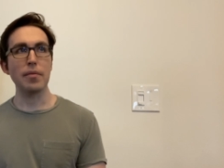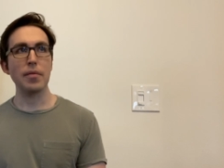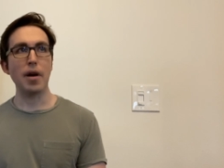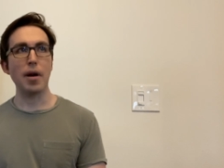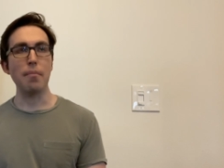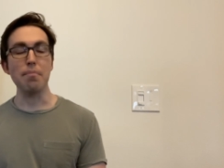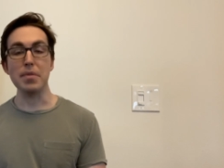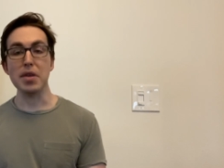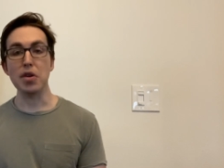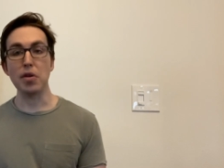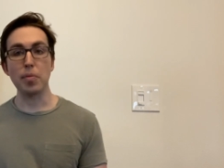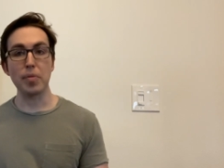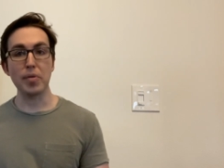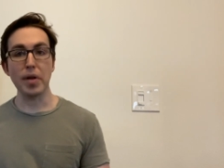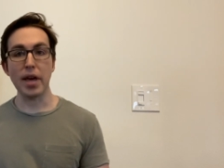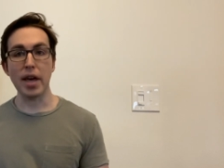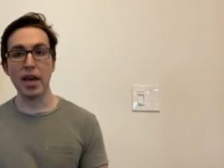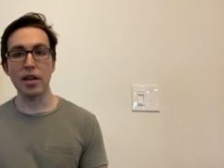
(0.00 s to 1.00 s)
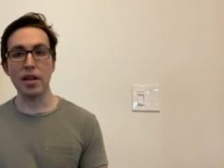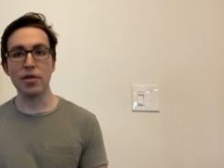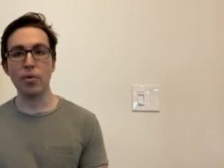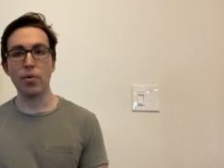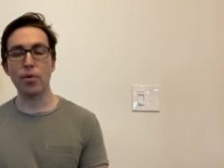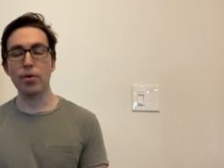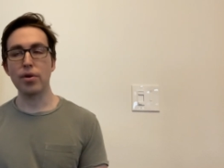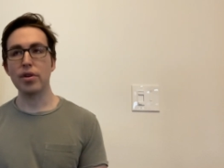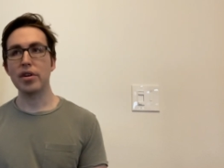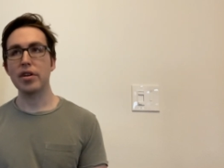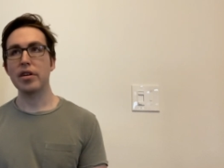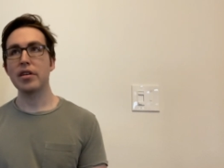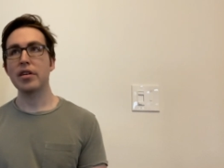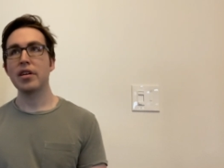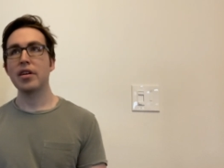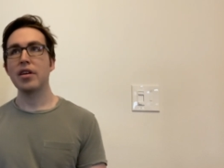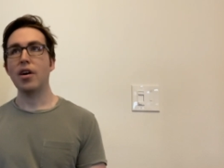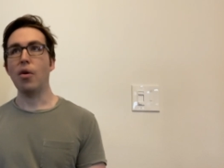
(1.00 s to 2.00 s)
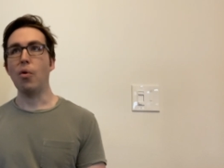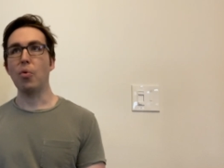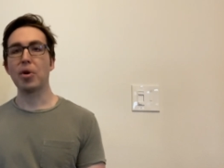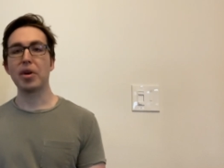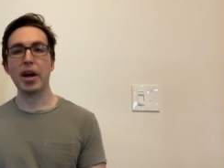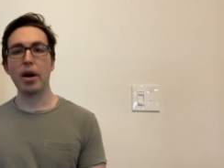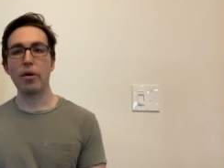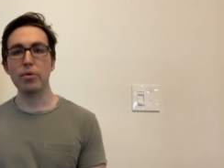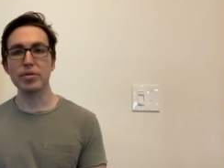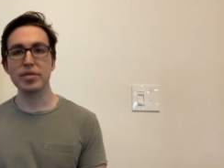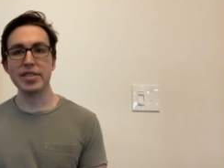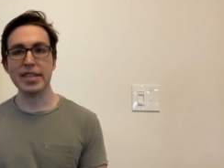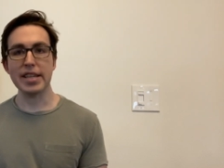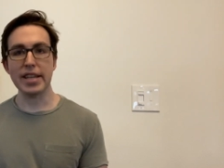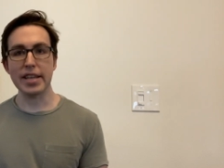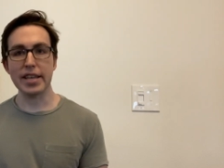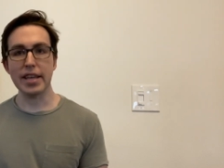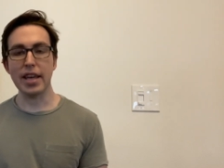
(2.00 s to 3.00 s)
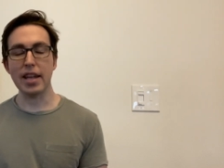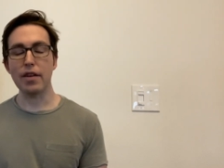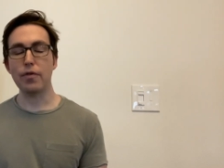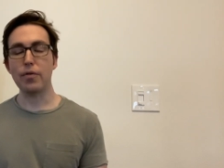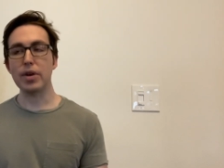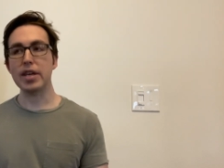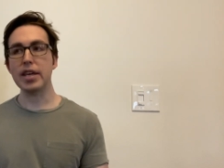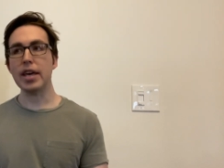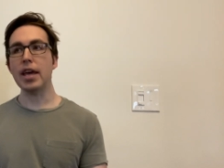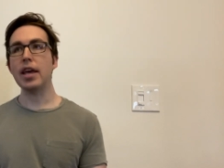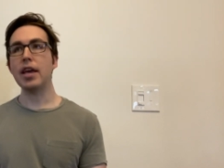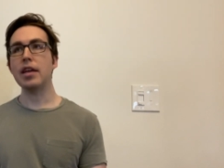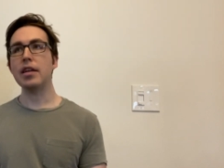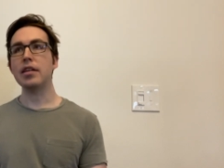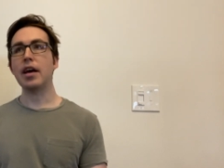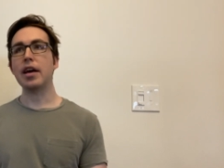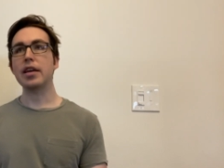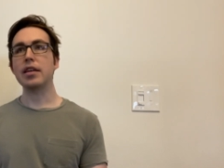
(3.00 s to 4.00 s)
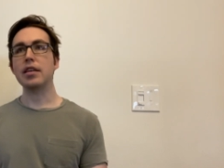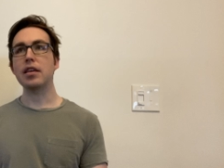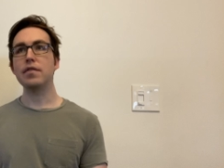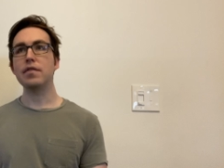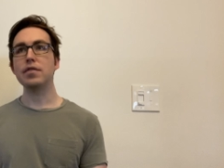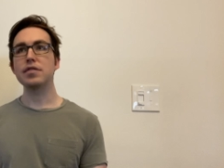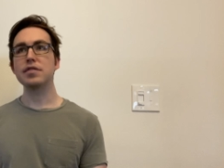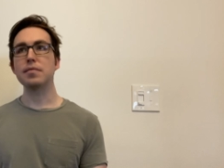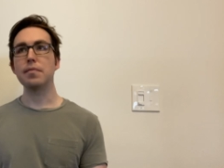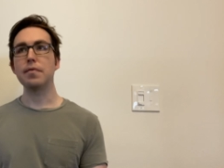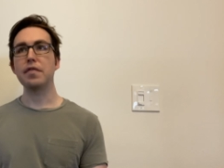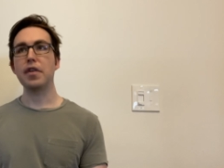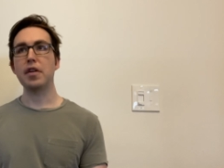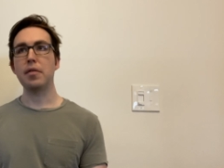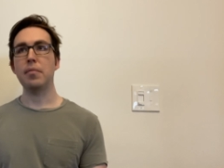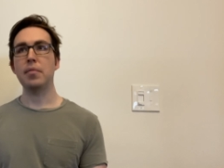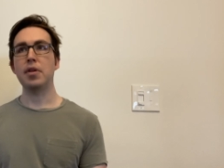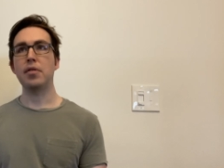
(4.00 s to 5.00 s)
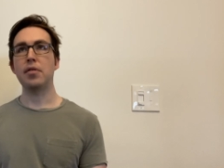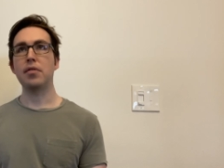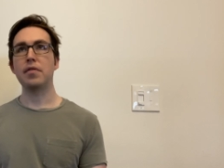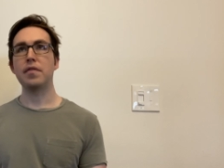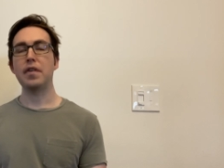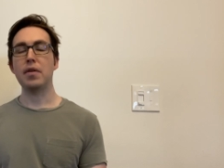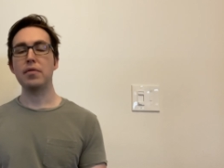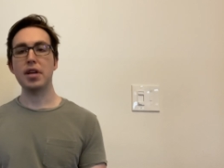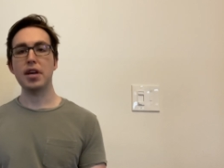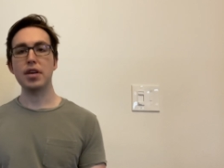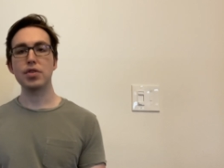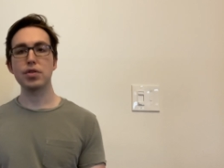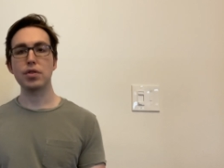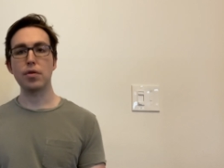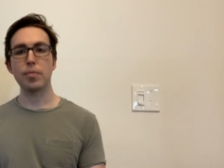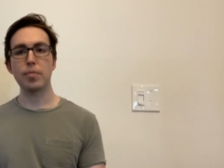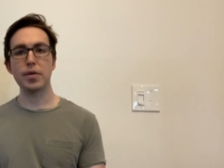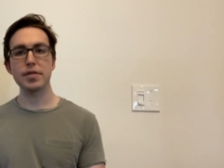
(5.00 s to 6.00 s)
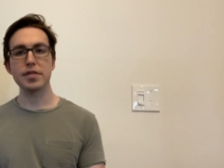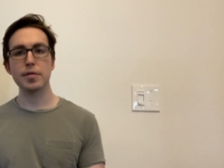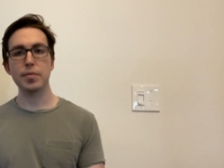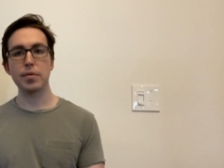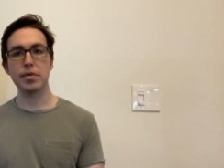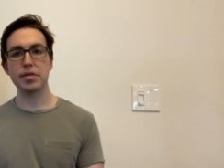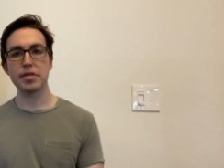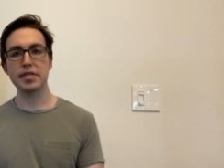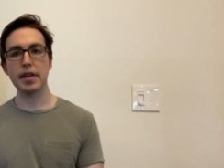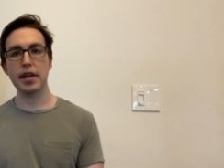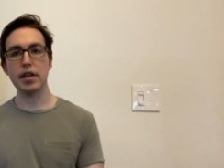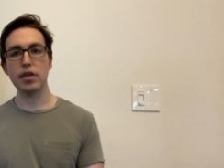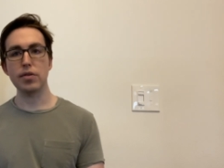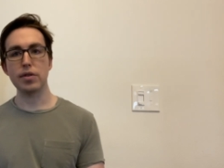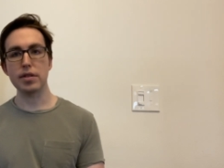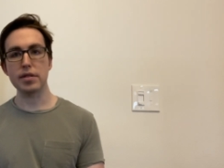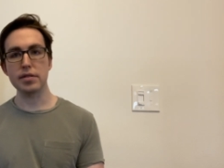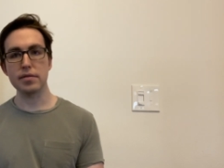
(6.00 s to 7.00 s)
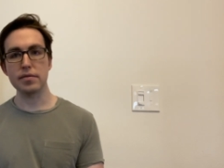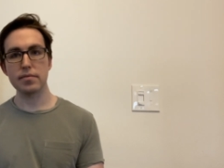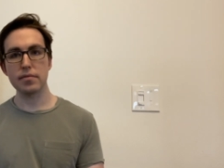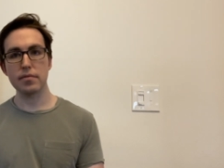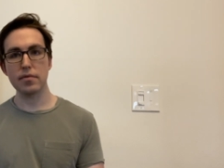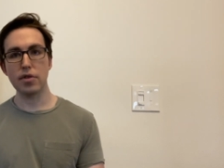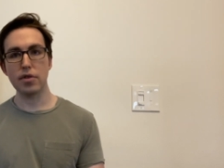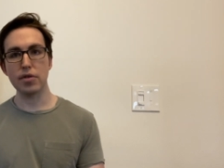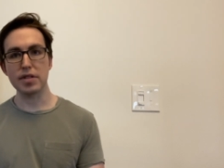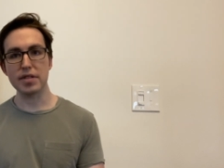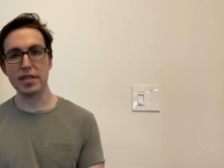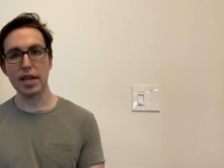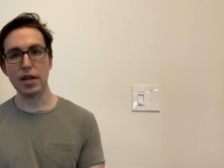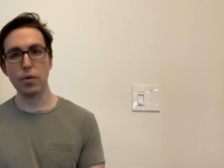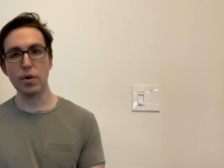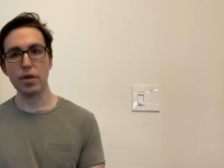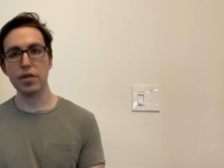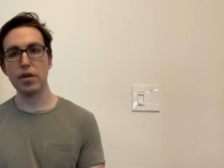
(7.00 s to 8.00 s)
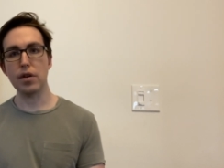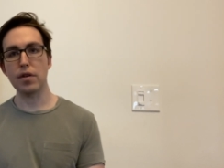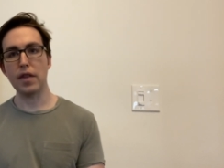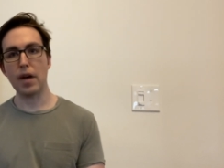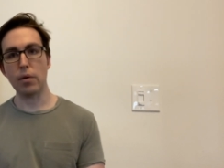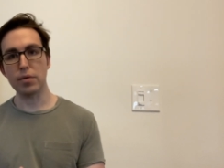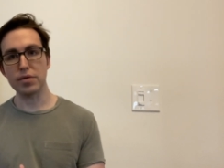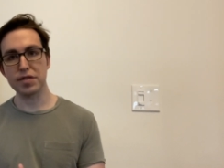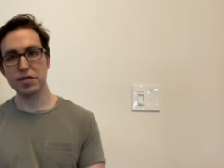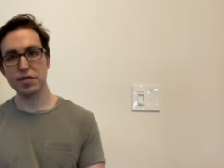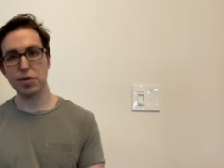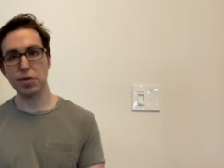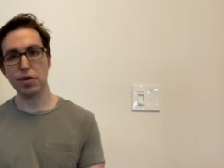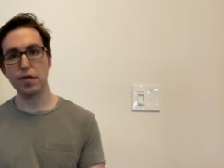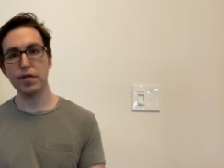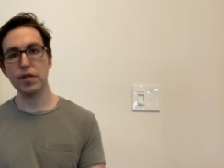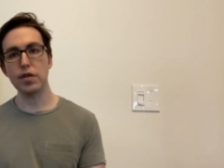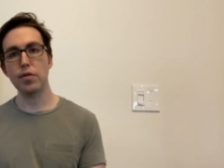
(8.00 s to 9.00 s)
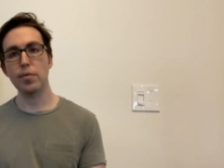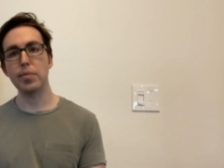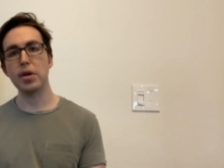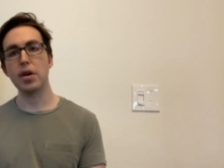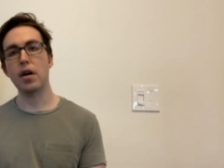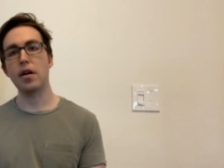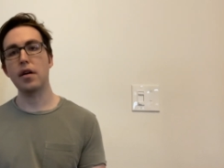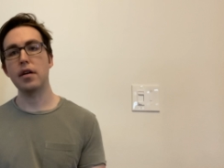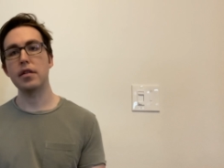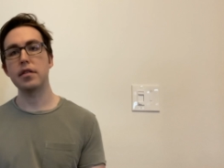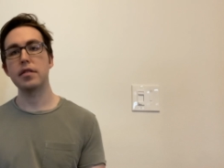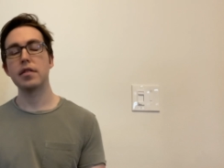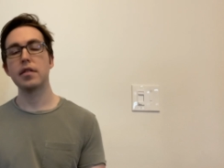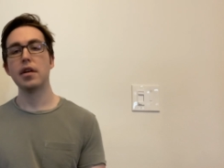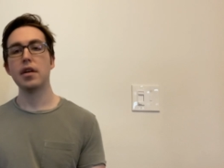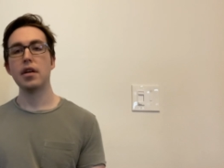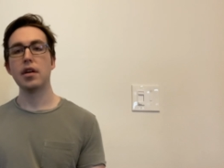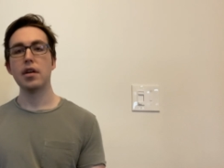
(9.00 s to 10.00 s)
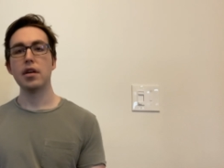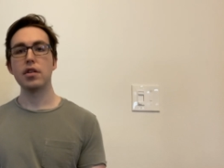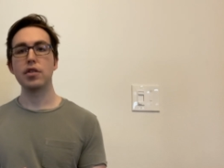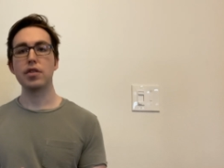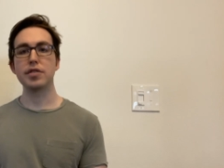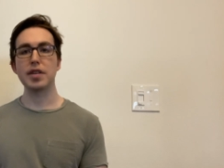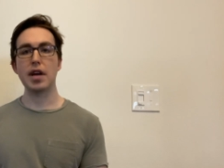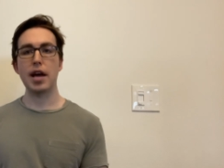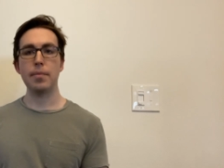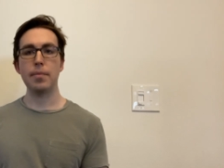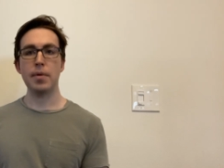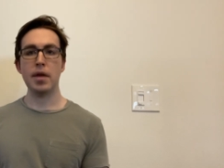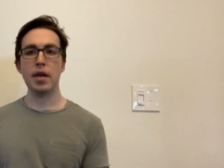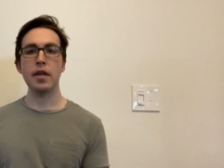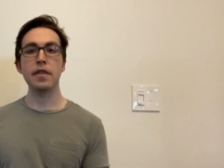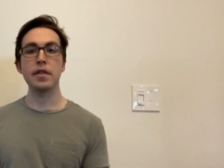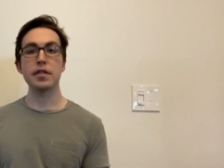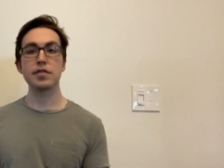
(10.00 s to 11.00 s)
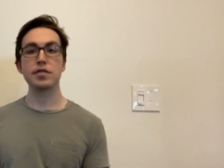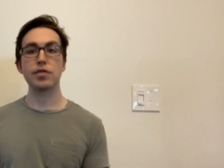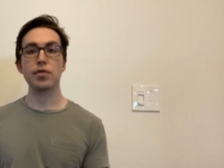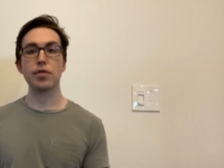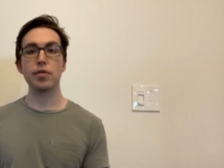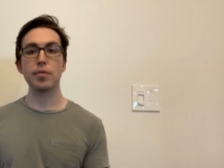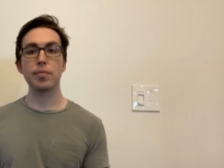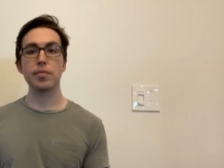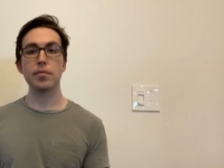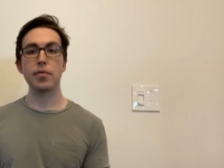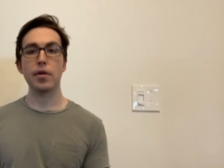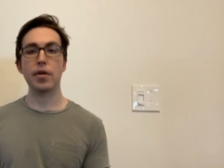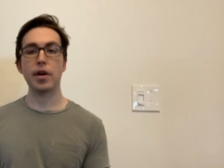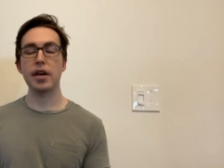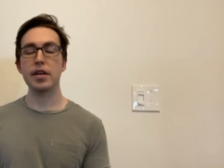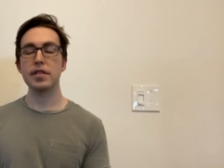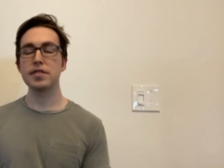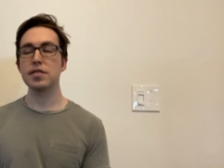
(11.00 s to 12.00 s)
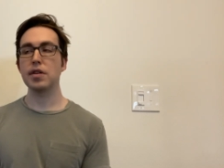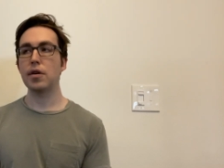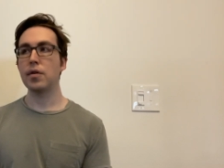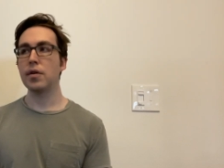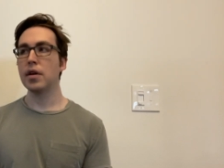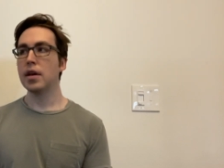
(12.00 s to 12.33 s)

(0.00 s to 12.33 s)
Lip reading: meal plan or a workout routine again. If we can, I can give you some fundamental foundational principles that you can take with you, and that will serve you beyond your time in this group. Okay, so